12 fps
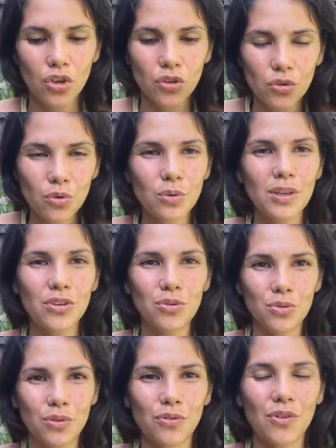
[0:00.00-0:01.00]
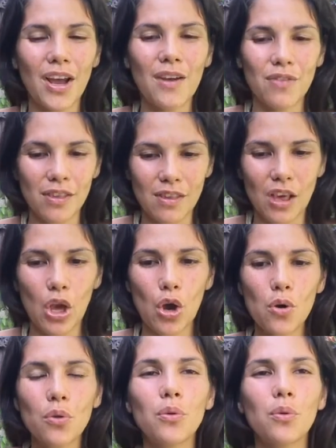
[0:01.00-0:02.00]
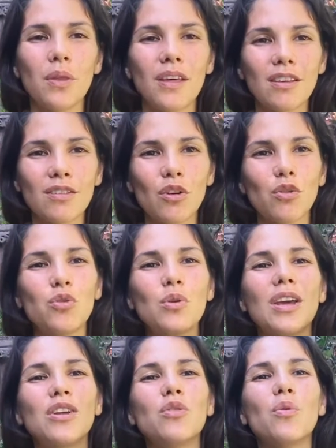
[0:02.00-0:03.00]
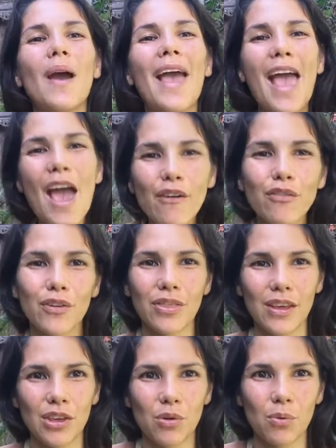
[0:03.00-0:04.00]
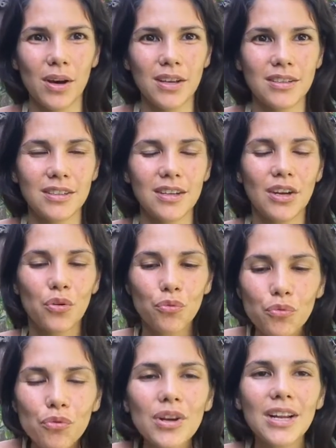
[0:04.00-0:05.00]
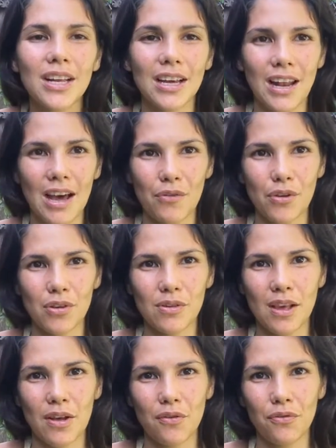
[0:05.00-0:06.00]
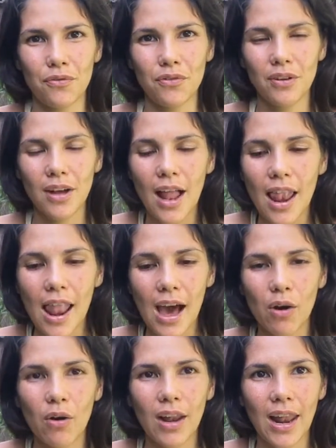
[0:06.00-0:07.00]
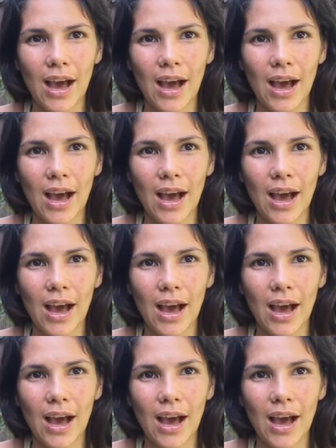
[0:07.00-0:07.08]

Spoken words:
You need to survive this and go through this so you can do everything you want. Really allow yourself. Allow.